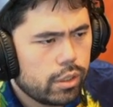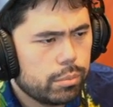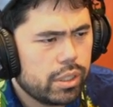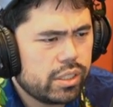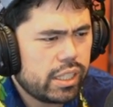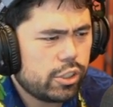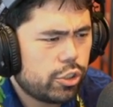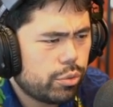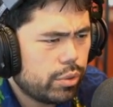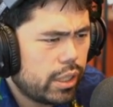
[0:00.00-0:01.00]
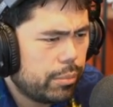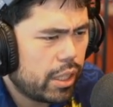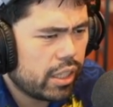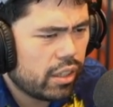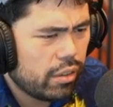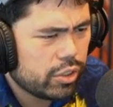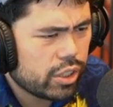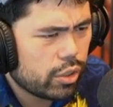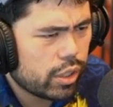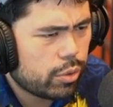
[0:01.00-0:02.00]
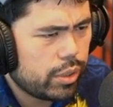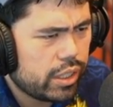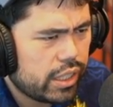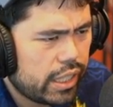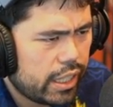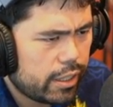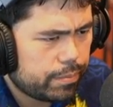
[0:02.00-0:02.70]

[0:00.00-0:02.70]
place h3. I mean, I can obviously go like queen d8.